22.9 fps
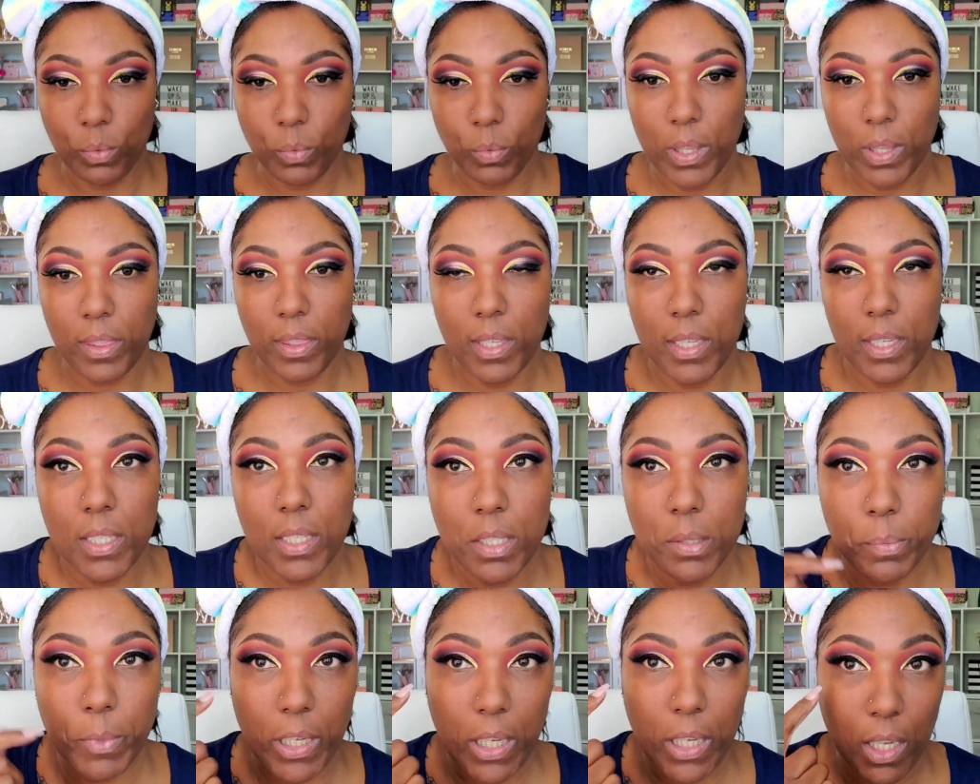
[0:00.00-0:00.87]
in with
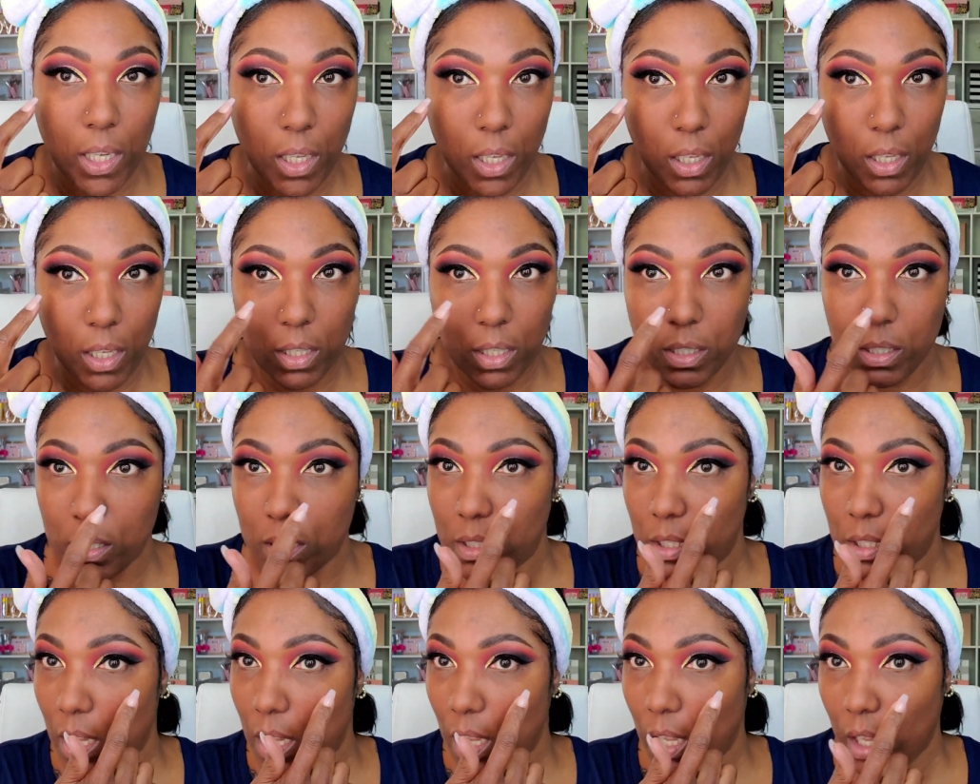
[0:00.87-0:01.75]
this
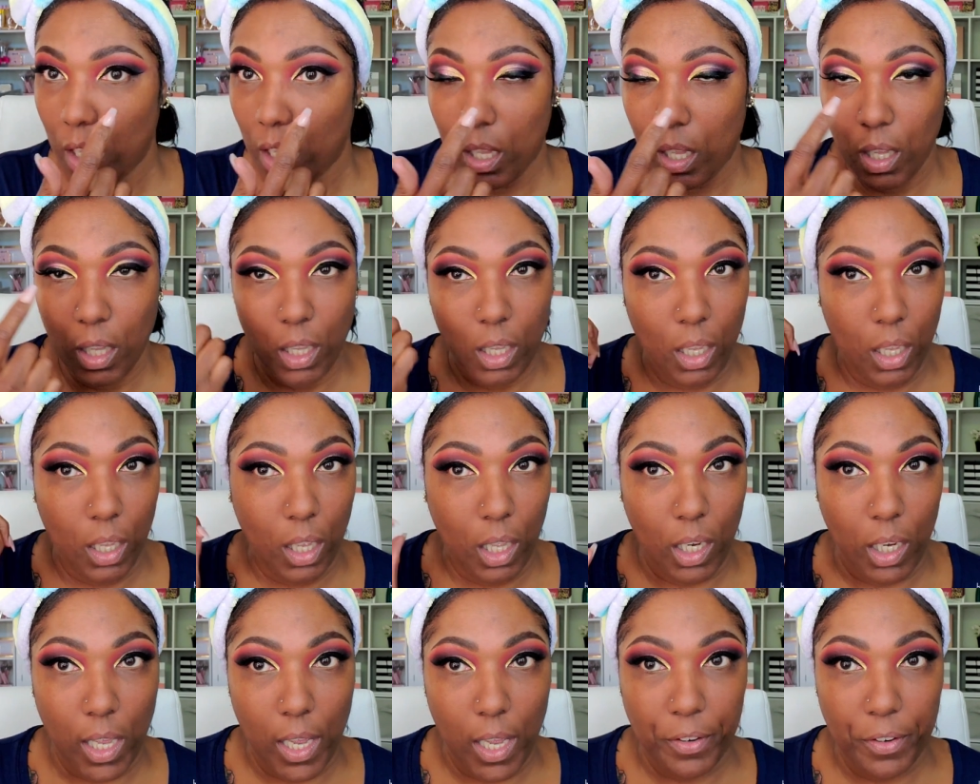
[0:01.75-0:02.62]
because
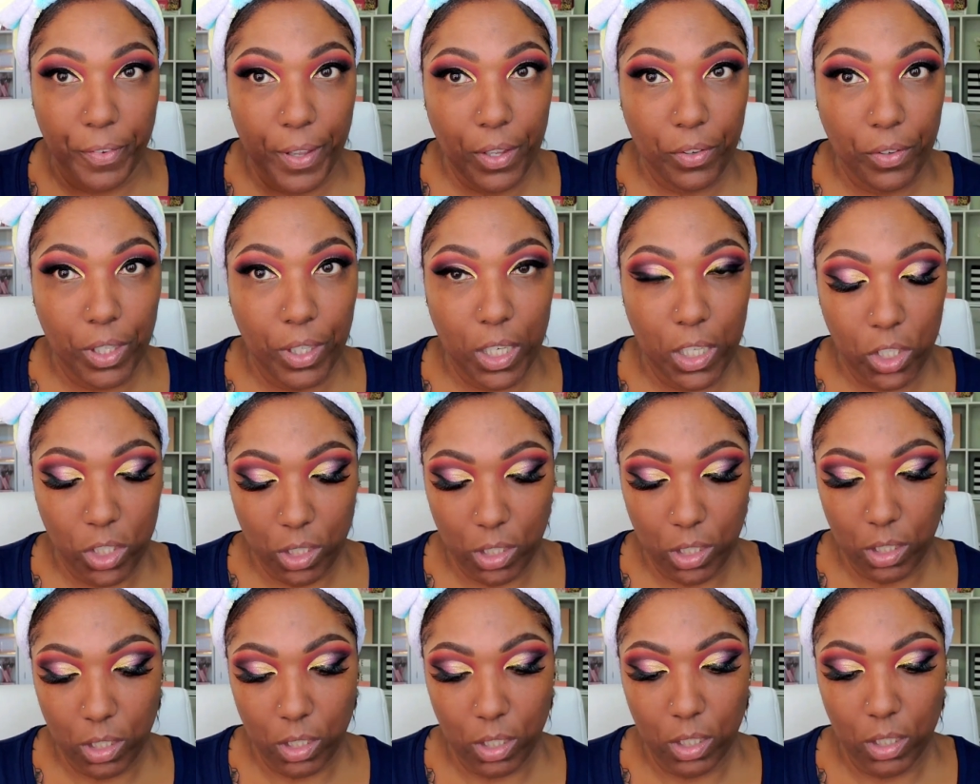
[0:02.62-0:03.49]
a lot of
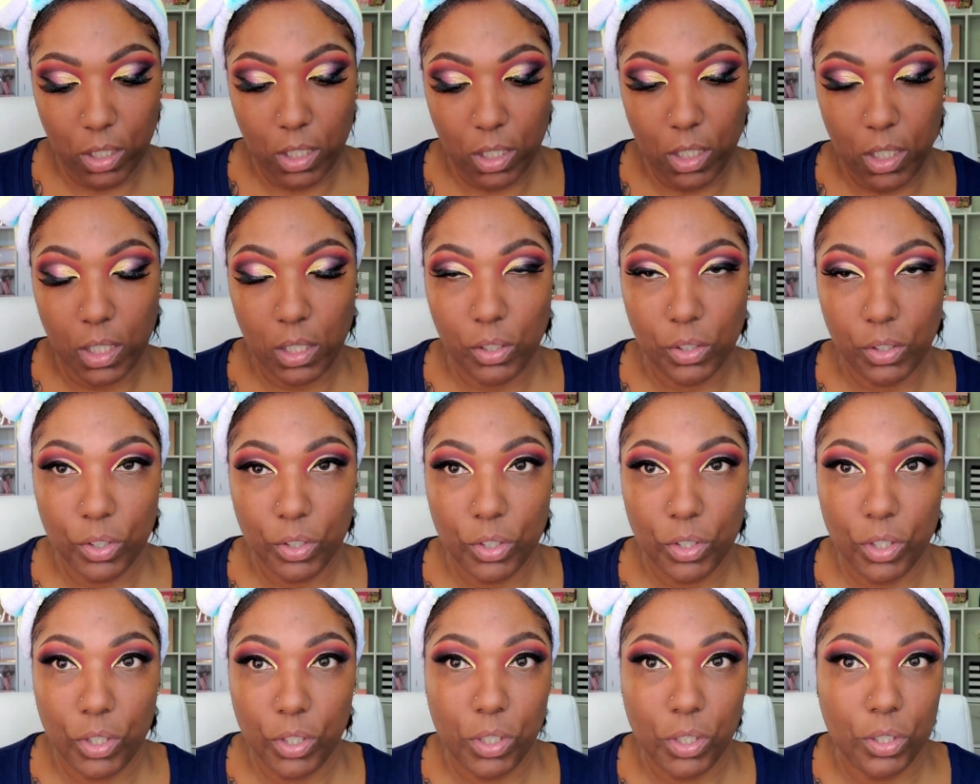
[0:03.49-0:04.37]
foundations and
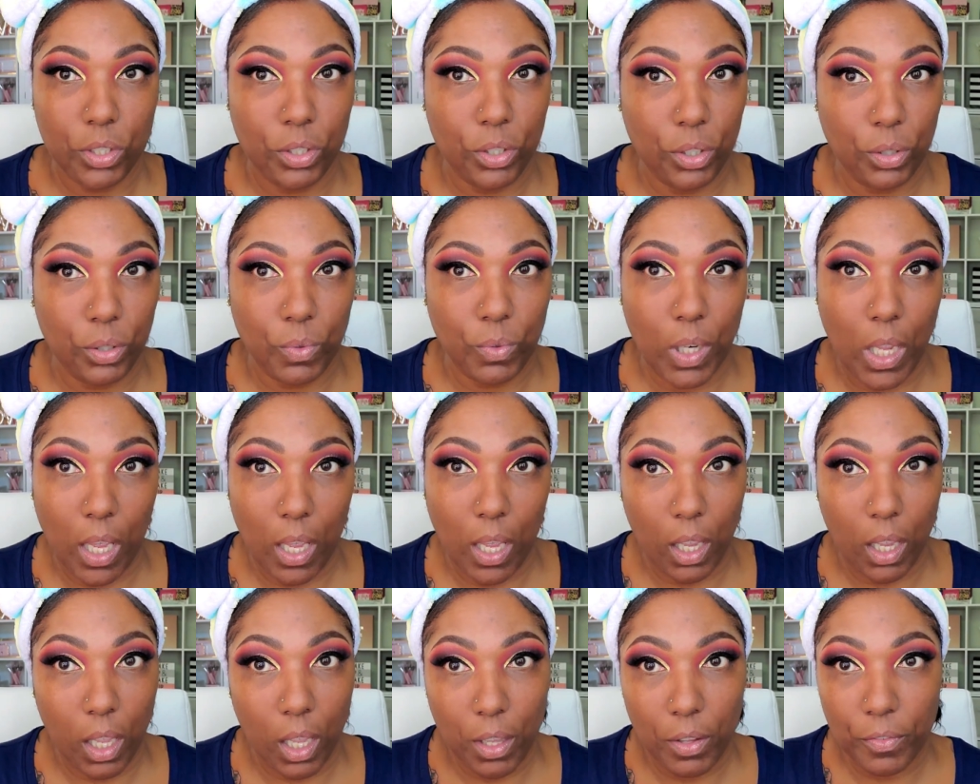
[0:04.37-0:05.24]
concealers just do
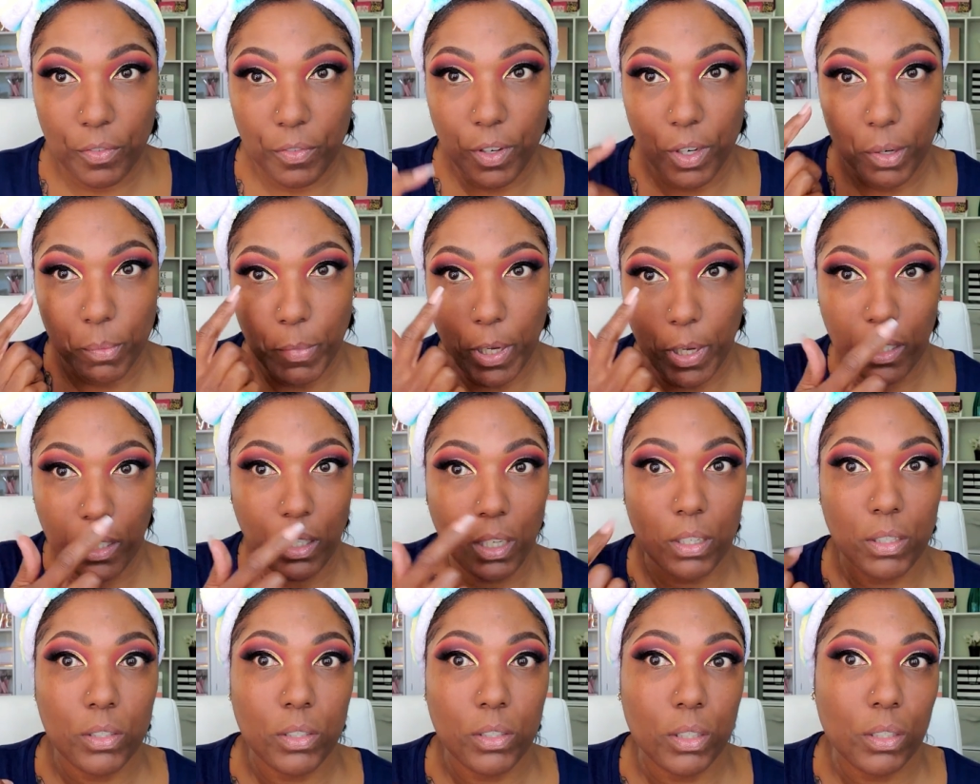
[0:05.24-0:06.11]
not cover my
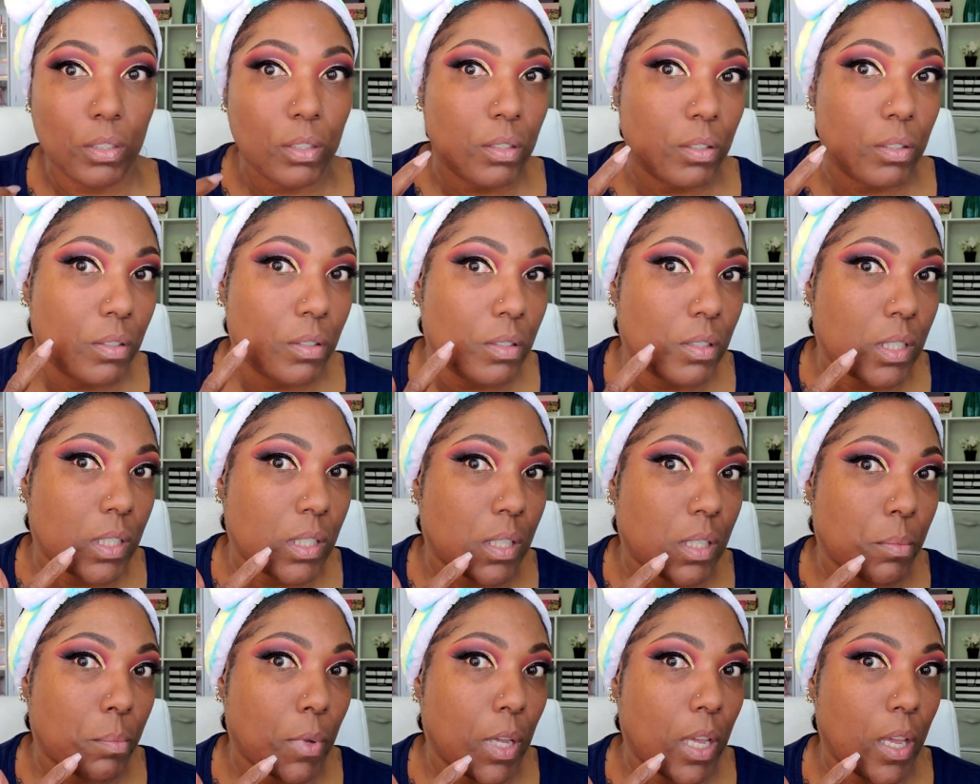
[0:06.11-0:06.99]
dark circles
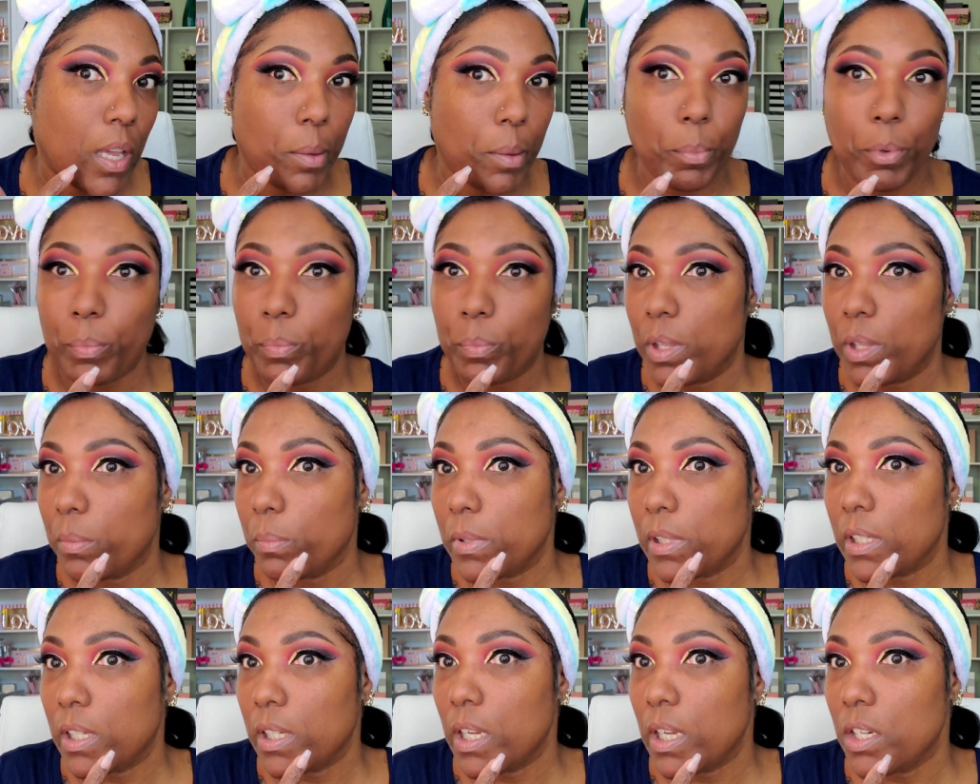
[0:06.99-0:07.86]
and my
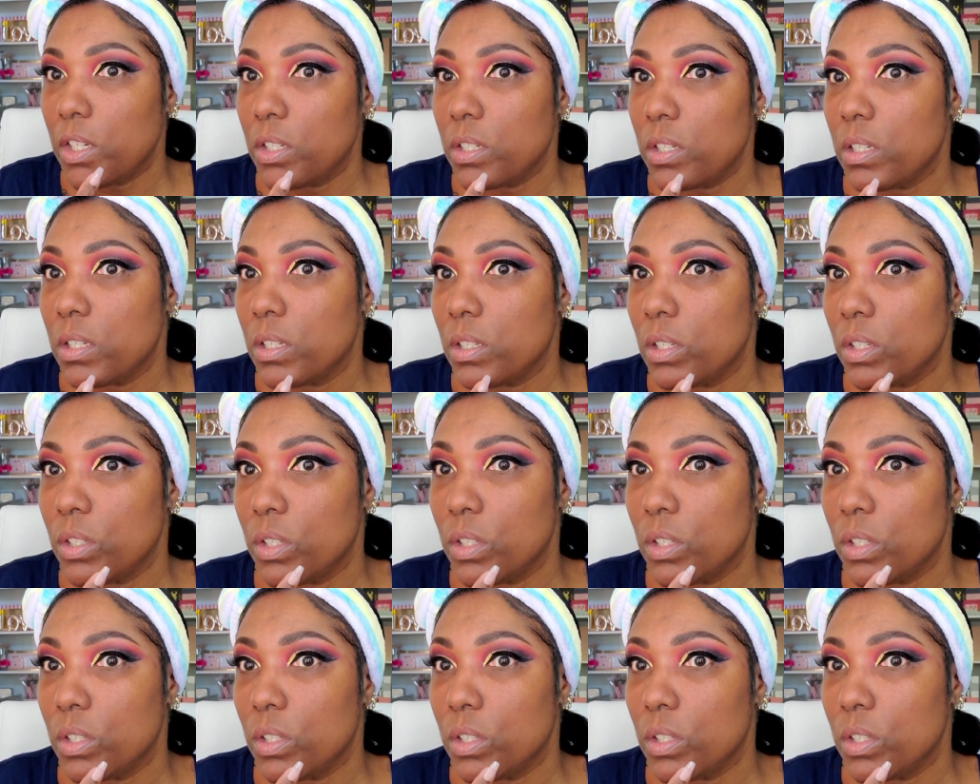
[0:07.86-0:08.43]
hyperpigmentation.